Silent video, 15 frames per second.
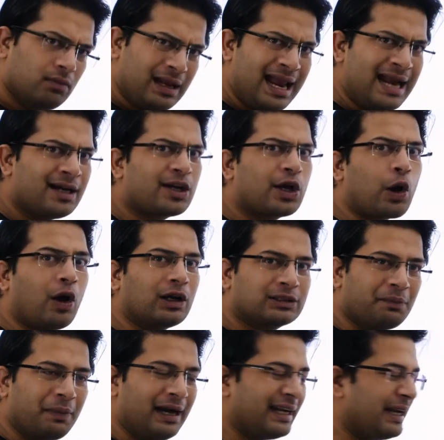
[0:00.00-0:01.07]
and cross
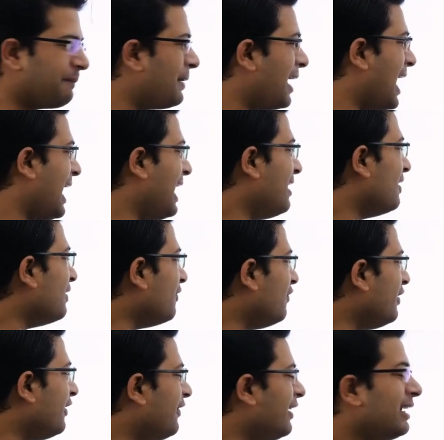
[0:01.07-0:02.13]
multiply,
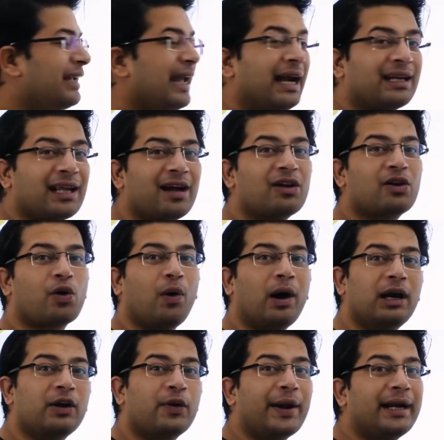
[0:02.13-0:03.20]
we will get a
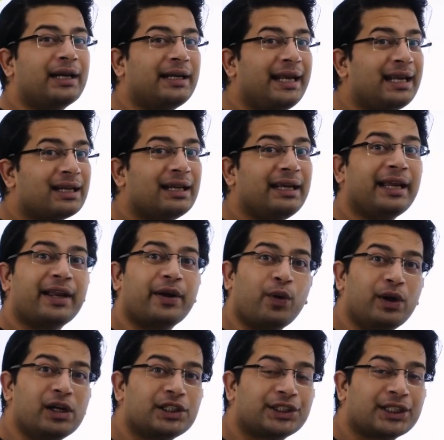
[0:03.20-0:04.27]
quadratic
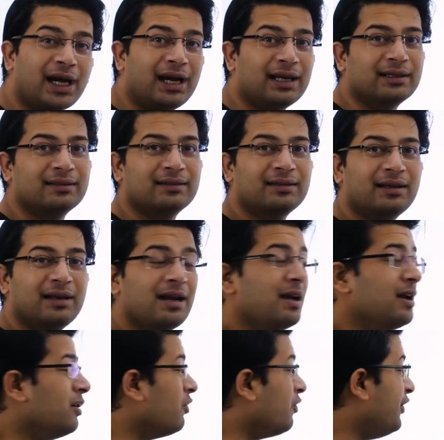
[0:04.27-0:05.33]
equation.
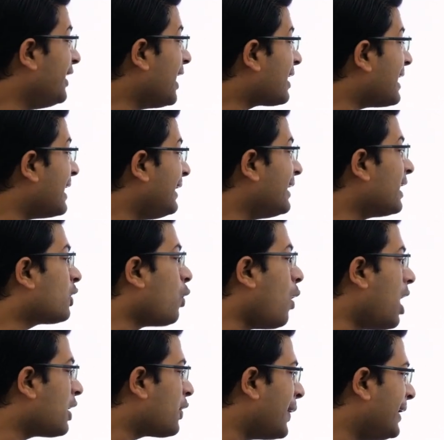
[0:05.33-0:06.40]
We are getting a
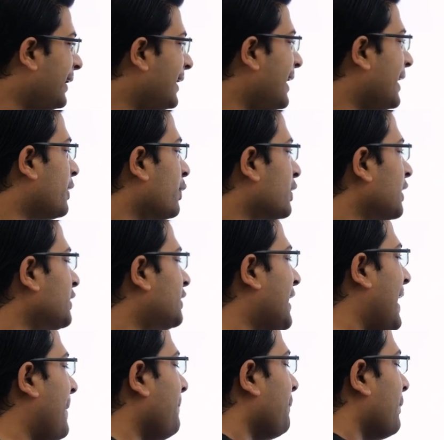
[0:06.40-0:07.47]
quadratic equation,
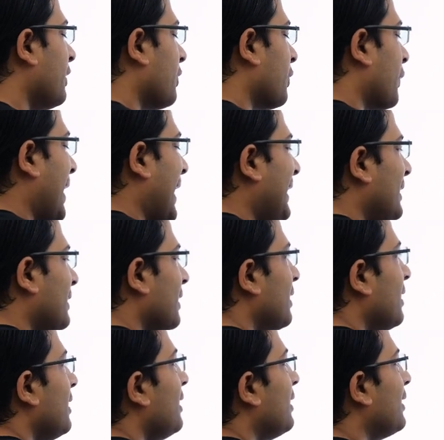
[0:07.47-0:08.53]
champ, right?
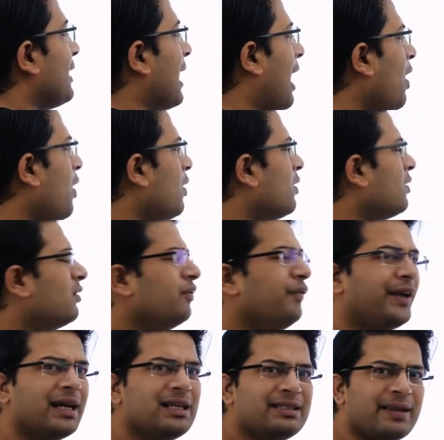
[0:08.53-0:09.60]
Now
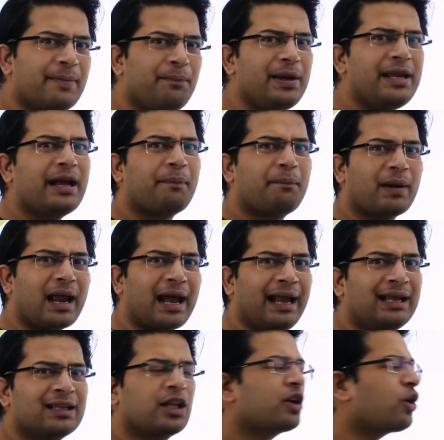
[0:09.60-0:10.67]
we can simply
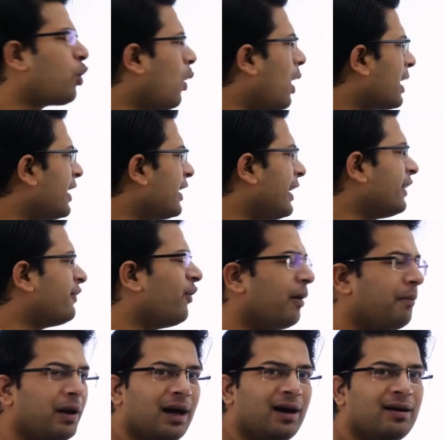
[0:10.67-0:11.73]
apply the quadratic
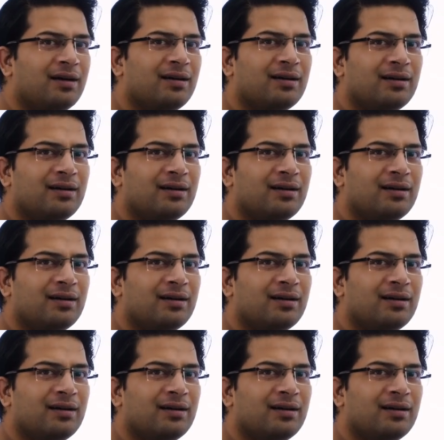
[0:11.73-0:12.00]
formula.